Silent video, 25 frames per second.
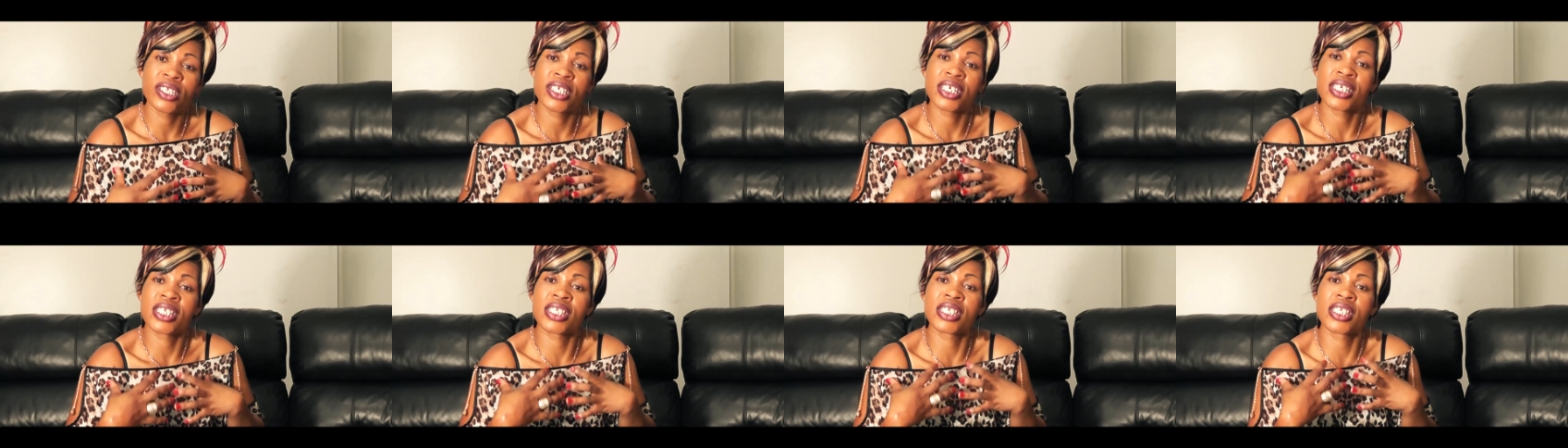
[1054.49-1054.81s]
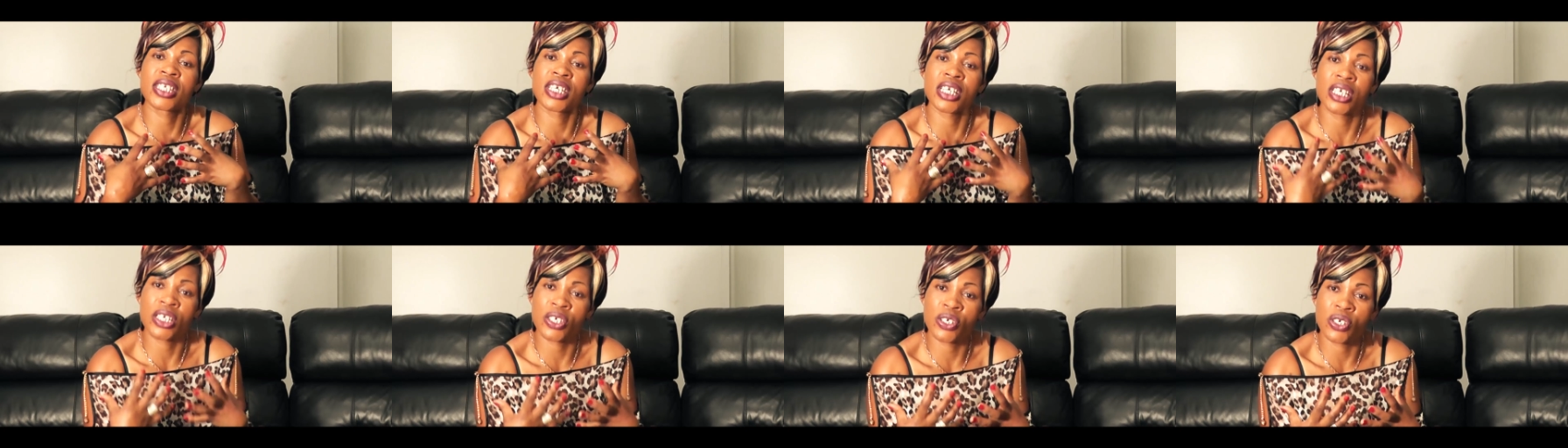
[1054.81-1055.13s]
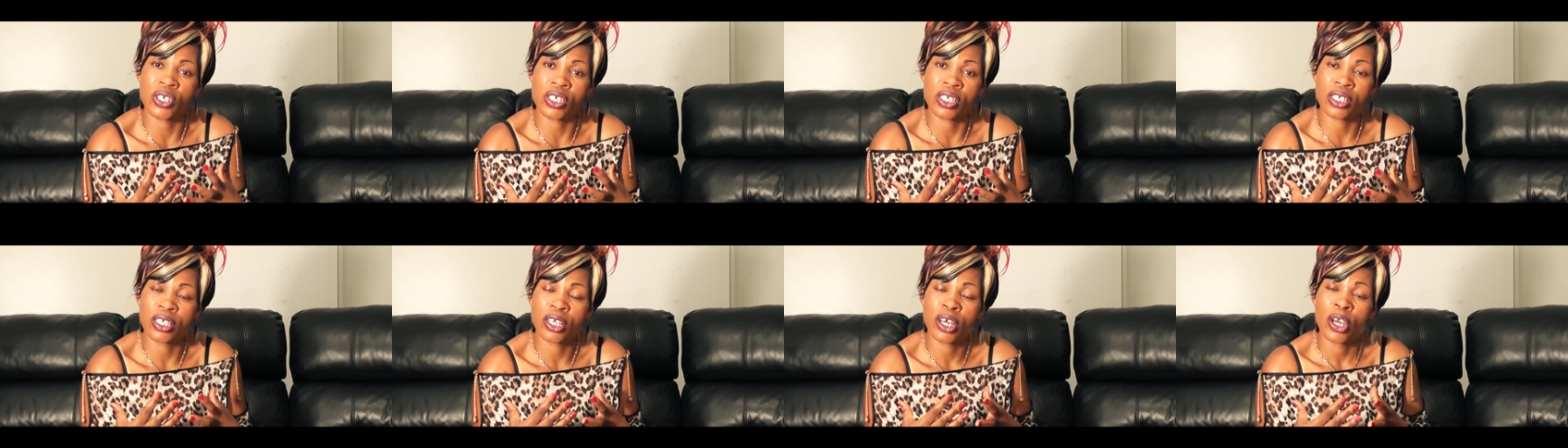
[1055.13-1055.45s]

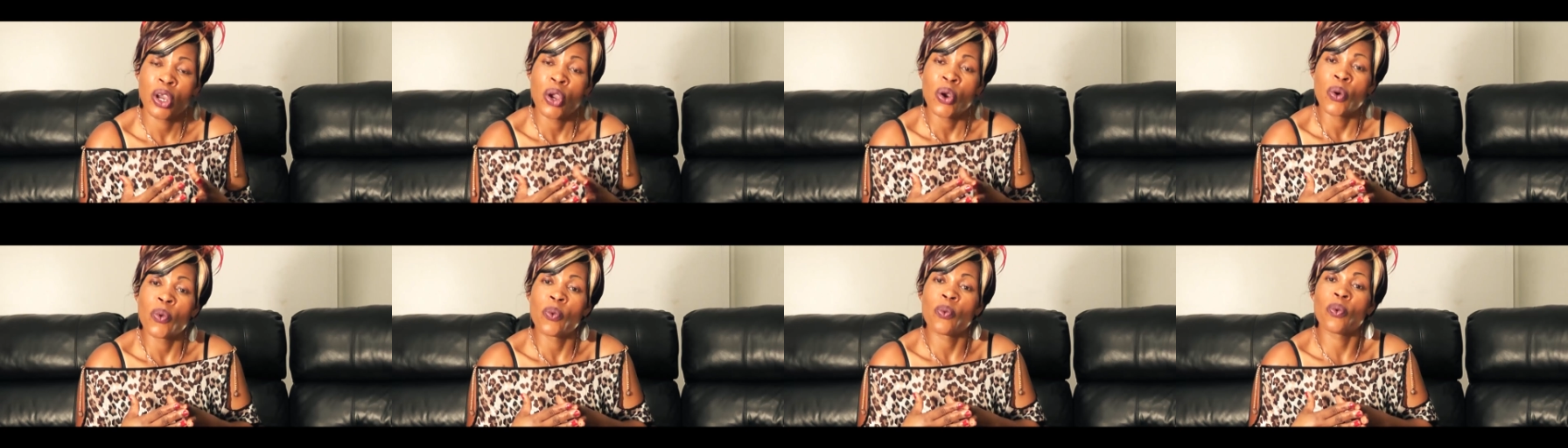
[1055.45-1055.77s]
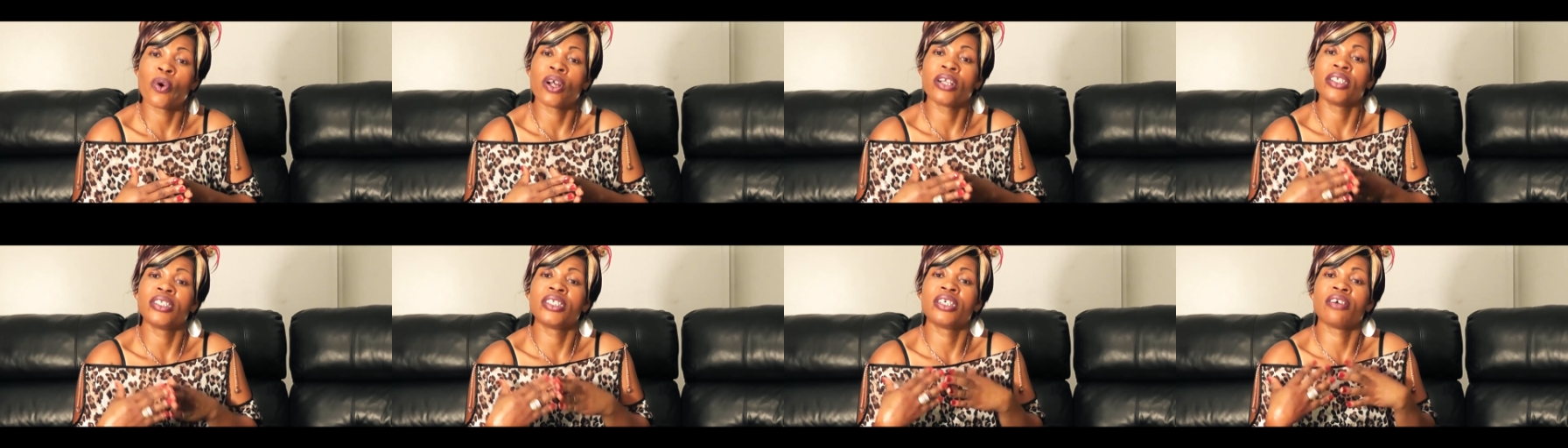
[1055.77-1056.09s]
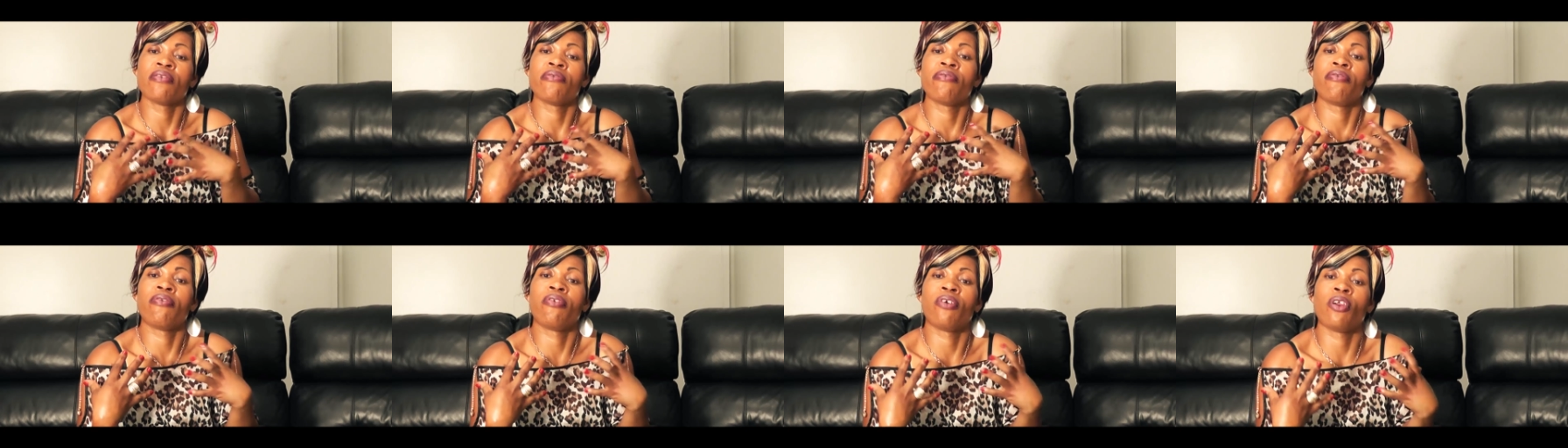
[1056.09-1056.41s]
decision will
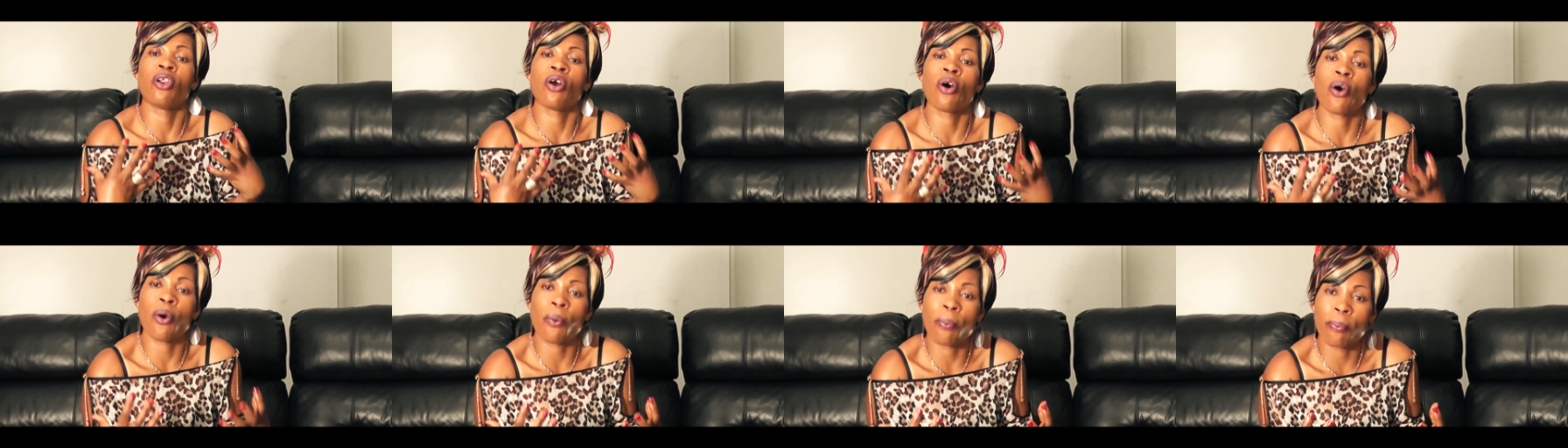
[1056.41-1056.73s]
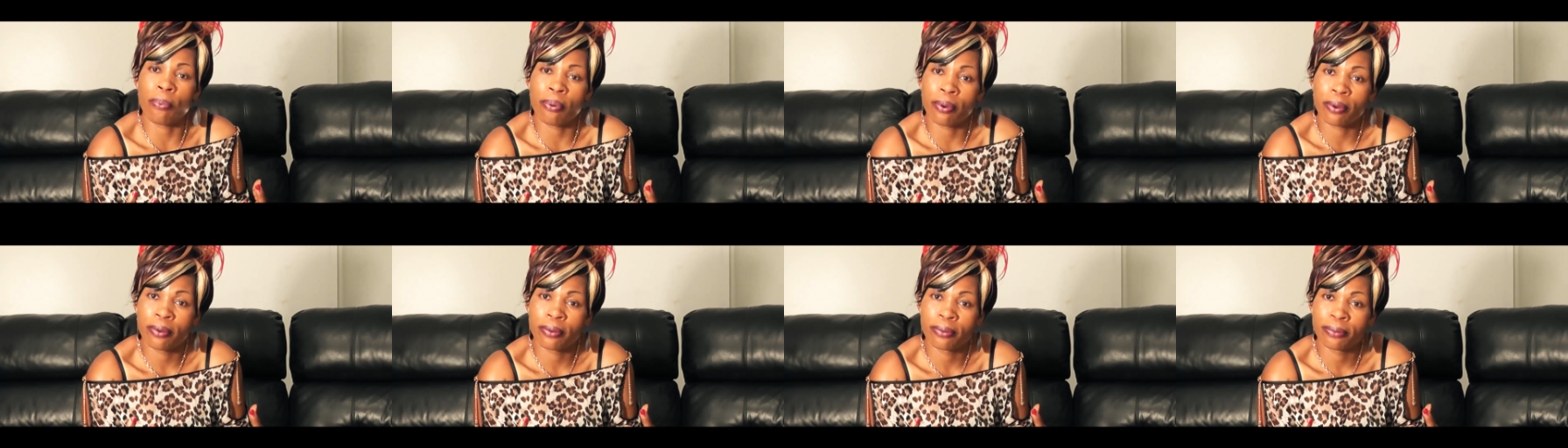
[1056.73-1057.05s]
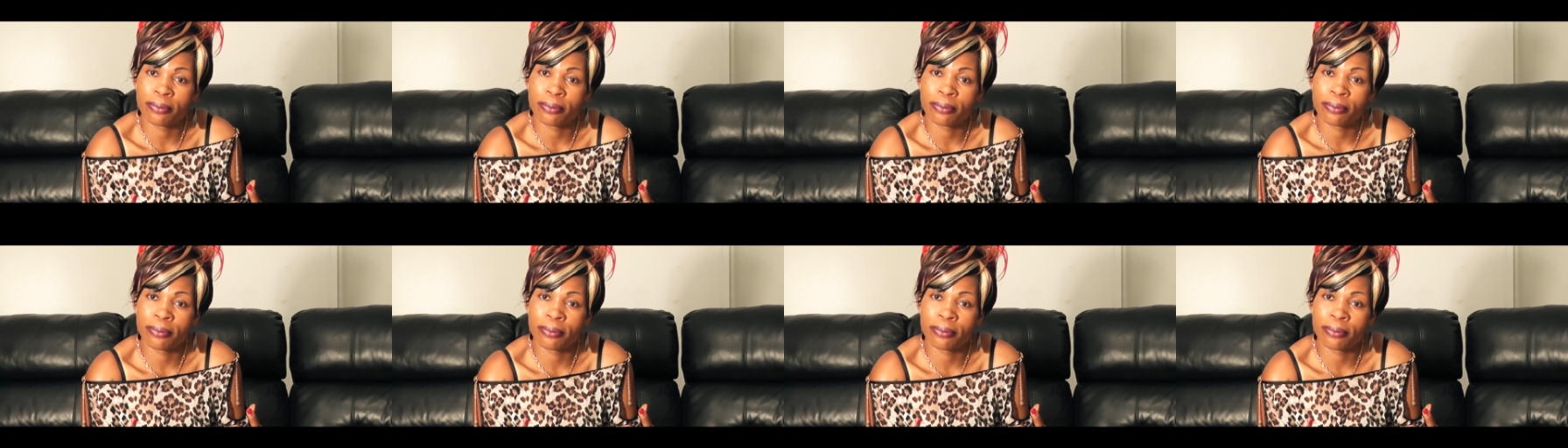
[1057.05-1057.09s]
develop